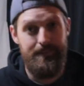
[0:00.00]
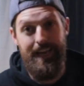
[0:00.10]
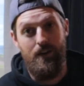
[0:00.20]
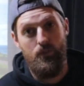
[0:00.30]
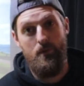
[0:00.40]

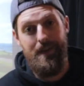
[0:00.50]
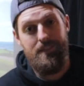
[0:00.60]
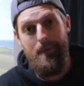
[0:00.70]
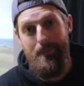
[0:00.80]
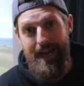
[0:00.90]
Now, going back
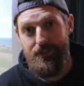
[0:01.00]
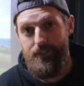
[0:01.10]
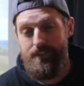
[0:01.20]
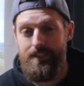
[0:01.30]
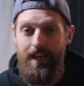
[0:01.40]
to my
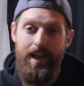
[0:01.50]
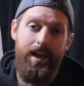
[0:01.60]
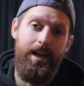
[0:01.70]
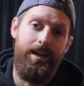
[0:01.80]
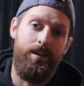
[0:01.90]
passions,
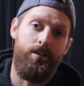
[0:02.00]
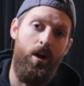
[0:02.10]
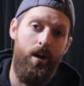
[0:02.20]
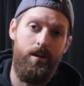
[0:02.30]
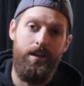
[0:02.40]
car